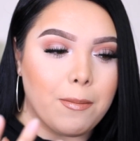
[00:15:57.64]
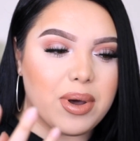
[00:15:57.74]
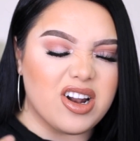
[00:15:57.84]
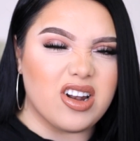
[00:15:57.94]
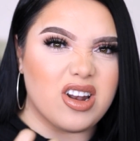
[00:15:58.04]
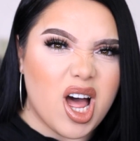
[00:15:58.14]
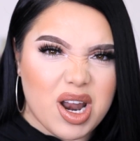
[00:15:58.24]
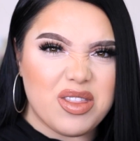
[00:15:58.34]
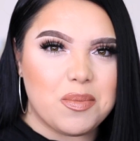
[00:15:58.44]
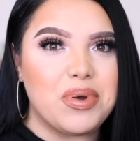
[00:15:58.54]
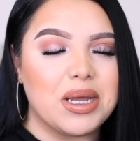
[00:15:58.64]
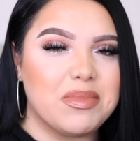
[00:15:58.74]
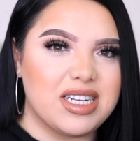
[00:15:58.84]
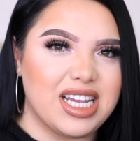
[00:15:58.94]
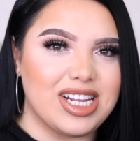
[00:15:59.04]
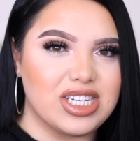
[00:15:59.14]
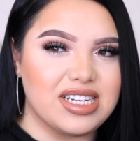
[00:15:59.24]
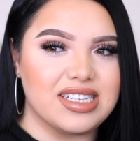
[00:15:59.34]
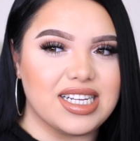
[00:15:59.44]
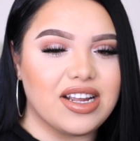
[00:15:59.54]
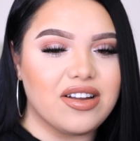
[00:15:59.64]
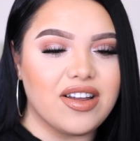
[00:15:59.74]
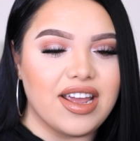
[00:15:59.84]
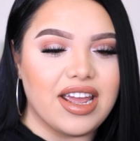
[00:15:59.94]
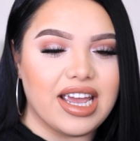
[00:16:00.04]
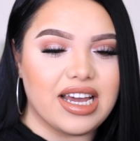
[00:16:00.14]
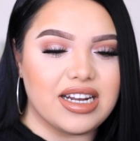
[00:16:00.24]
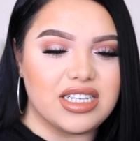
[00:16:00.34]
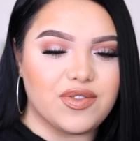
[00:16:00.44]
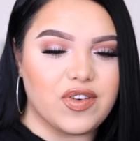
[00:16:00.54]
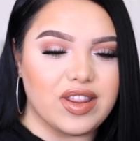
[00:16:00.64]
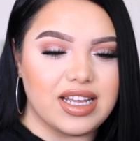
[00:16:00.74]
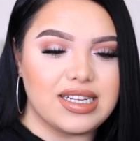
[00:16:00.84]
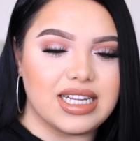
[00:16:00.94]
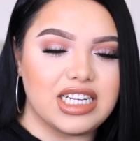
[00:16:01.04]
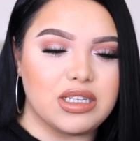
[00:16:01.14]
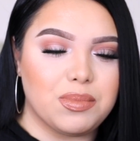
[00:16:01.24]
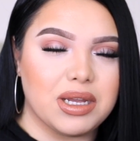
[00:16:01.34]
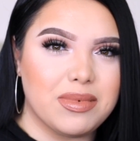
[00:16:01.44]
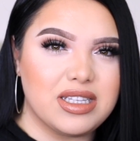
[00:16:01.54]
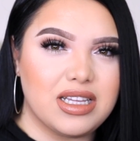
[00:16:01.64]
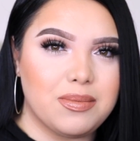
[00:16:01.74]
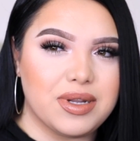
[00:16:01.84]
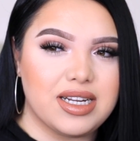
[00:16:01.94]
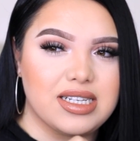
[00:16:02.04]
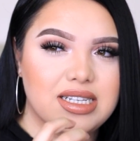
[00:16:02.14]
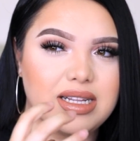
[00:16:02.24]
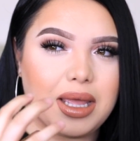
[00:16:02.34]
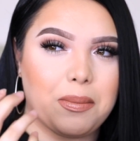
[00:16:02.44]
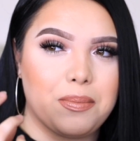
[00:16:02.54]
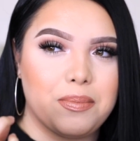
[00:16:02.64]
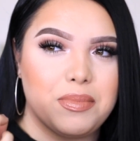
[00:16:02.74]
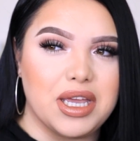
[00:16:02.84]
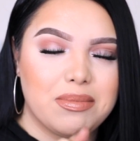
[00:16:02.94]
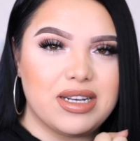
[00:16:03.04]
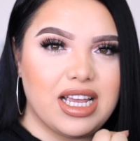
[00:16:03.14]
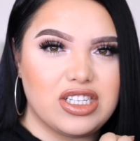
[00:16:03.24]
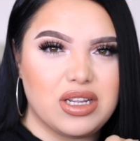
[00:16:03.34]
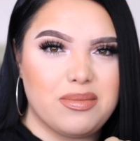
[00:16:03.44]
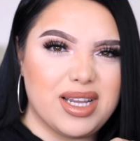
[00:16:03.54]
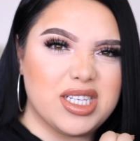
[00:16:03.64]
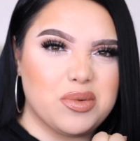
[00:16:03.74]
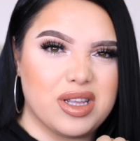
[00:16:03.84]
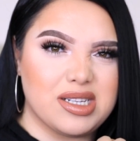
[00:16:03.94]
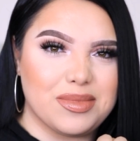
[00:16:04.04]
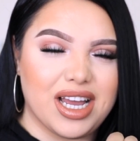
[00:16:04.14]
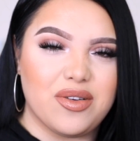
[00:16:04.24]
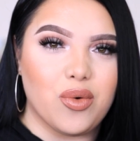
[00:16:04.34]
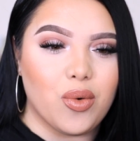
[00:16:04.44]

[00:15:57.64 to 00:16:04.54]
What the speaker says: but a lot of the pigmentation is there. And as for this, it is pigmented, but it's like pigmentation mixed with some kind of